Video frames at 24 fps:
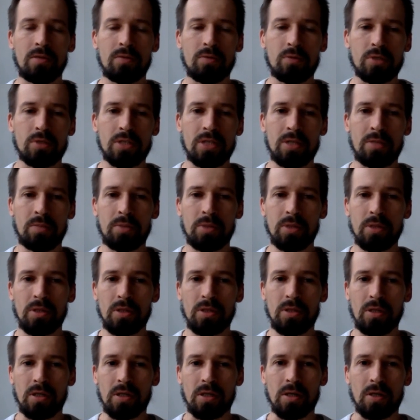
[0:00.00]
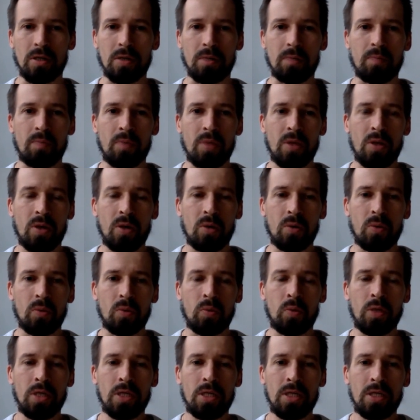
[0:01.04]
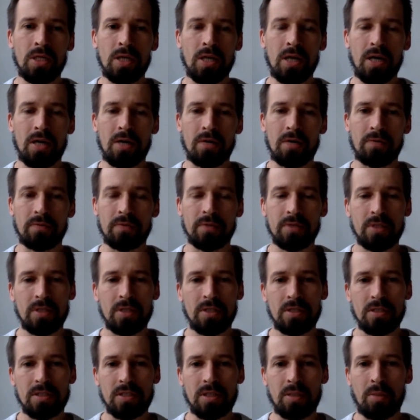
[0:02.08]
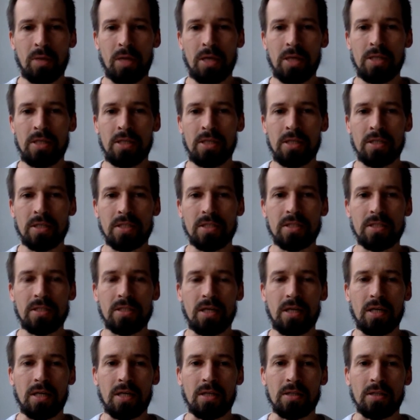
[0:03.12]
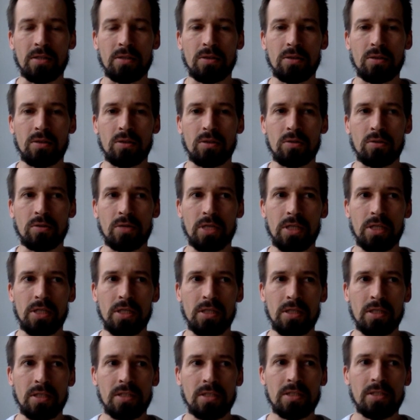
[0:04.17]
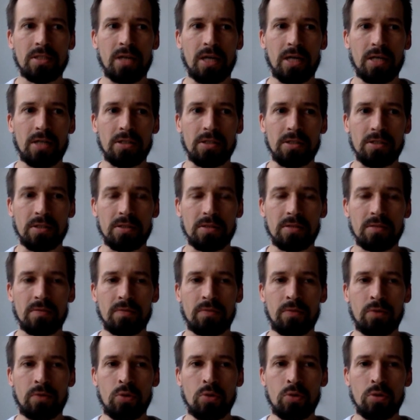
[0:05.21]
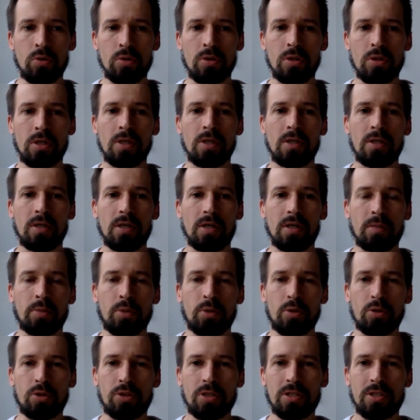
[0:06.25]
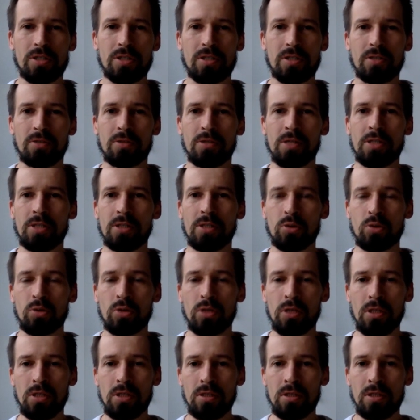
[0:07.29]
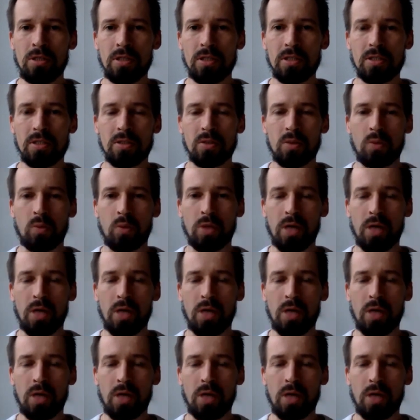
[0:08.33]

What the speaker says: For example, we have some ideas and already started few projects related to the index with